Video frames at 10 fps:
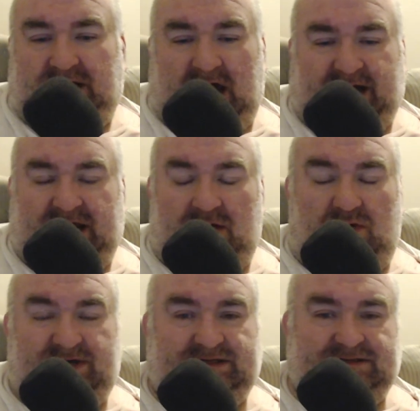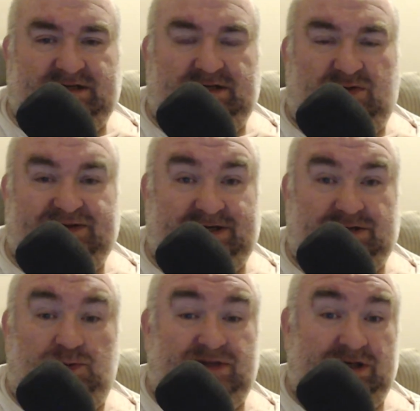I can't wait to see what they do
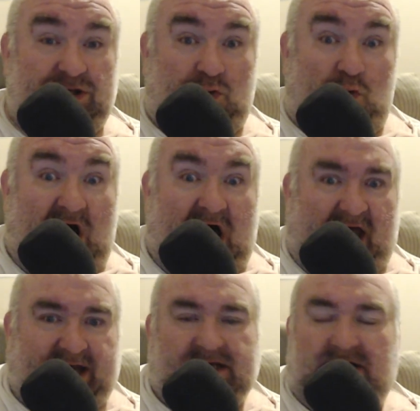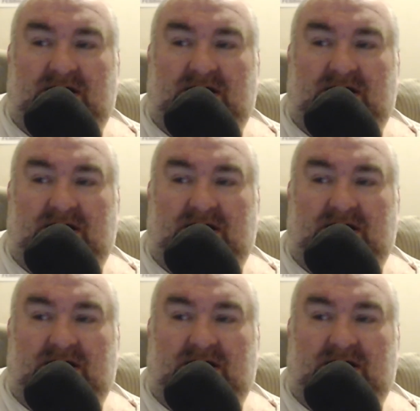with the UI.